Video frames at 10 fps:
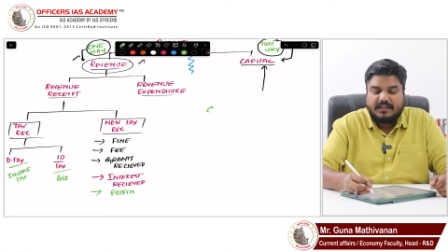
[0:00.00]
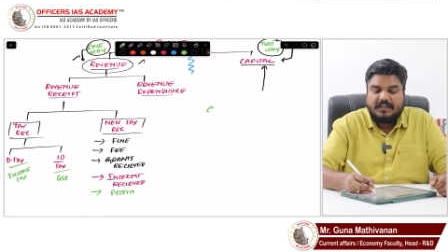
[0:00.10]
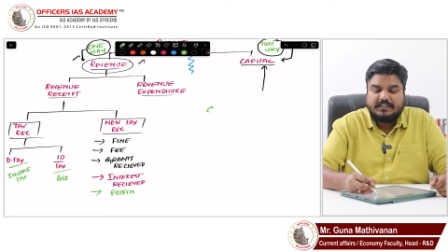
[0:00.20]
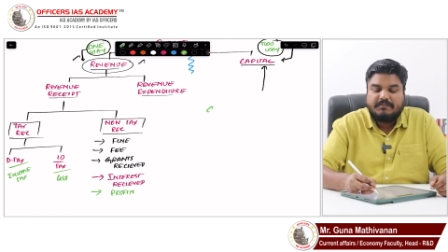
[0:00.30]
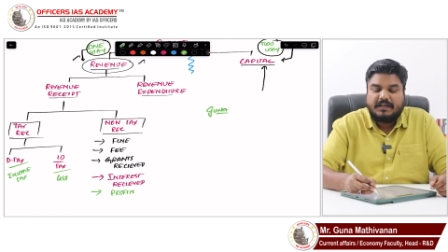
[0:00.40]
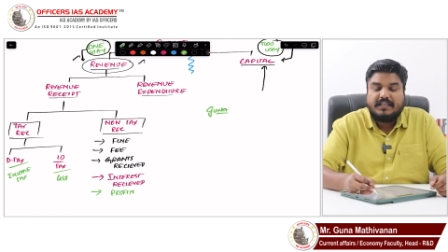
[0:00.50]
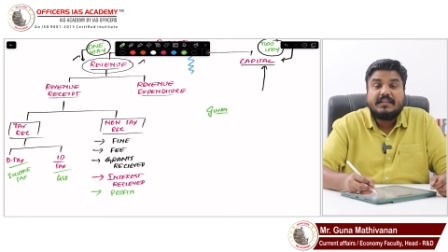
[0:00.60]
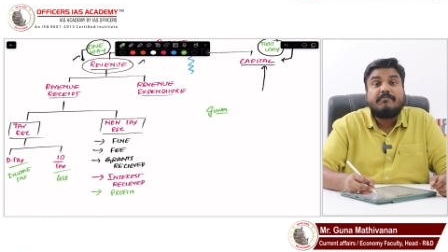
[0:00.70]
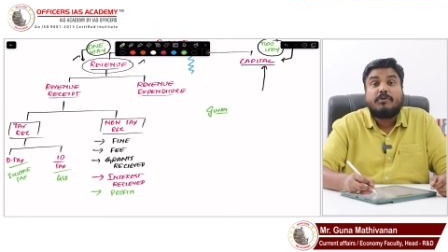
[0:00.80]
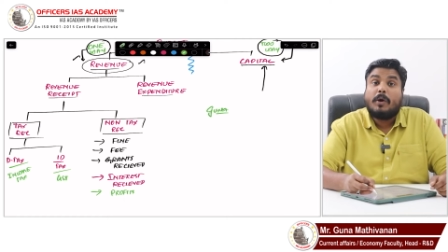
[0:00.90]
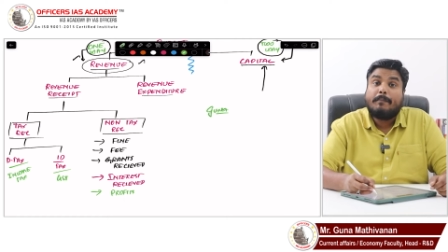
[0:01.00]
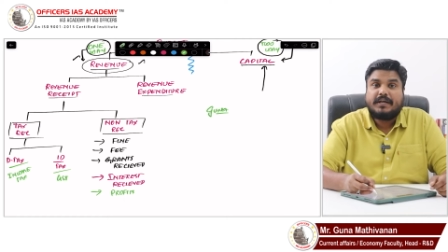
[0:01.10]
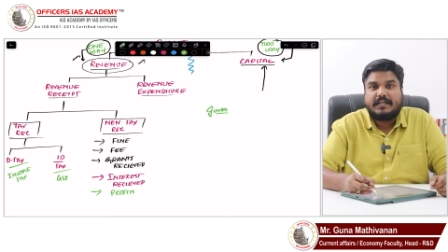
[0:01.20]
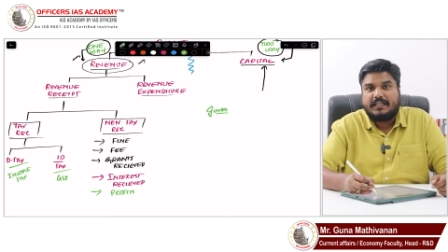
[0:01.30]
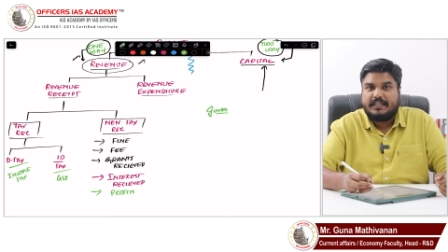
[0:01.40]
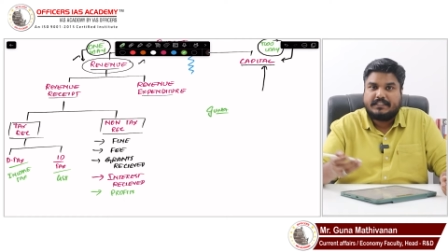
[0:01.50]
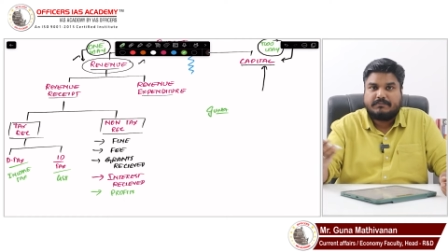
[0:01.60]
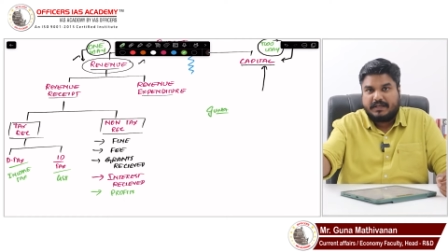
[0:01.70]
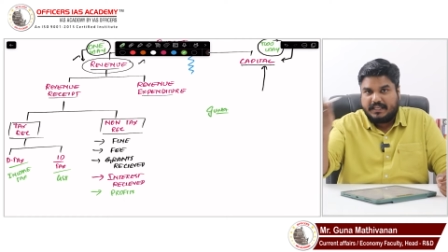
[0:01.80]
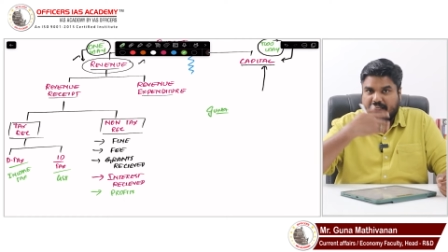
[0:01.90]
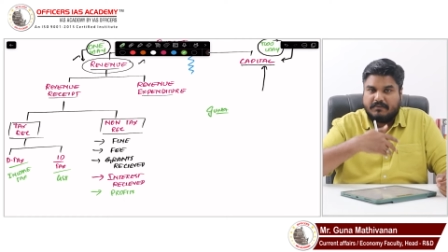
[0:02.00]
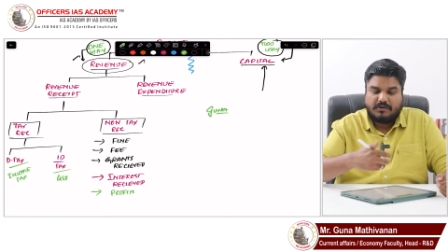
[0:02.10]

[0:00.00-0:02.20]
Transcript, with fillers: is buying a property. He is buying a